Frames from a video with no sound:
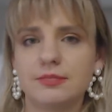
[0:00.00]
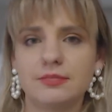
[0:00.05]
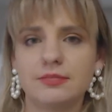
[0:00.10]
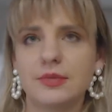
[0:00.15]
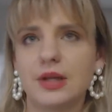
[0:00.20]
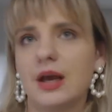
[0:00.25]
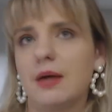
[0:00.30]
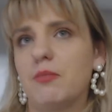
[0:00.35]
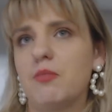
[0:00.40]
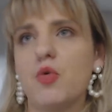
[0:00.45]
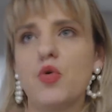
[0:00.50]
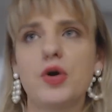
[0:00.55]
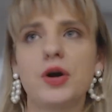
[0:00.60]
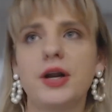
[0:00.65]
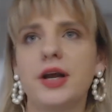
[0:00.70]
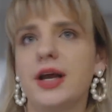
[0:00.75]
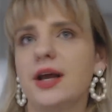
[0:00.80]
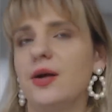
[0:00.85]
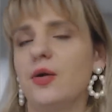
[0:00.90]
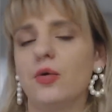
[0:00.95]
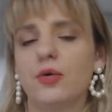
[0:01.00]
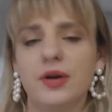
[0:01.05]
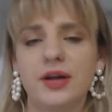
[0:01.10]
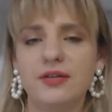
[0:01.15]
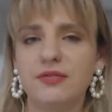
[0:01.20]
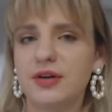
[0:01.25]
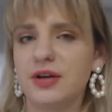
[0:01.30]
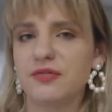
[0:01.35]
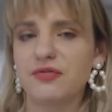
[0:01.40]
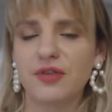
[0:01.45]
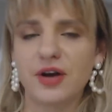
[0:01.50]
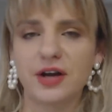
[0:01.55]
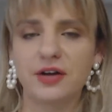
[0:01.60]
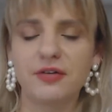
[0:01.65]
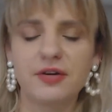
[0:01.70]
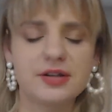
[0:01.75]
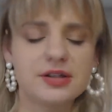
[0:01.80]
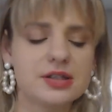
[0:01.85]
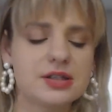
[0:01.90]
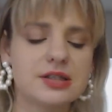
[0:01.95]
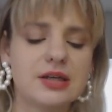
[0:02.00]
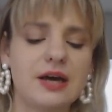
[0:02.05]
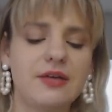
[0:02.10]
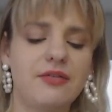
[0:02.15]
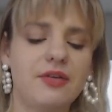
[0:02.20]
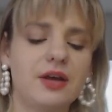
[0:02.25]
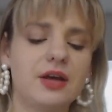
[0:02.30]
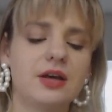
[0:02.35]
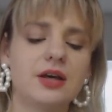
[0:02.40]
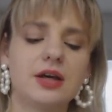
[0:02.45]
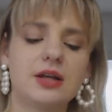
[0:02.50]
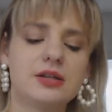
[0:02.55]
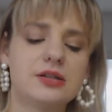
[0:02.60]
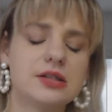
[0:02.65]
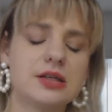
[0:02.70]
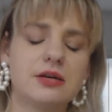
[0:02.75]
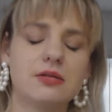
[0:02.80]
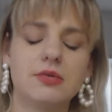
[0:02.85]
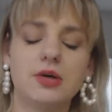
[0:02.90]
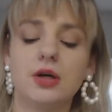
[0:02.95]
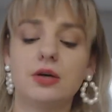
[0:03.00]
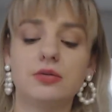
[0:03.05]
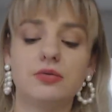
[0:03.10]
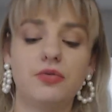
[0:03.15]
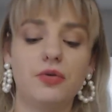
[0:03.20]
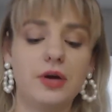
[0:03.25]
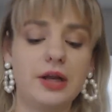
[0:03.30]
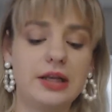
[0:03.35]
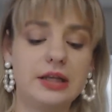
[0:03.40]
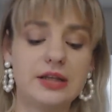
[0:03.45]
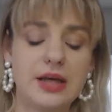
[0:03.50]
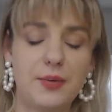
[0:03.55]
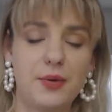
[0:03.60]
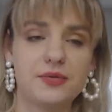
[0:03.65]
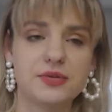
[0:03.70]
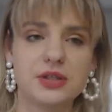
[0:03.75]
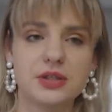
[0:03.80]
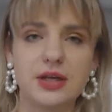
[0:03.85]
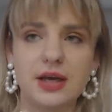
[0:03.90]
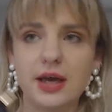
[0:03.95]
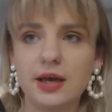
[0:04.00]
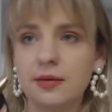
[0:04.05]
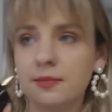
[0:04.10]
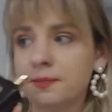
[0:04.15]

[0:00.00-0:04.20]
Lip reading: morning or evening fragrance. I think it's good for any time of the day.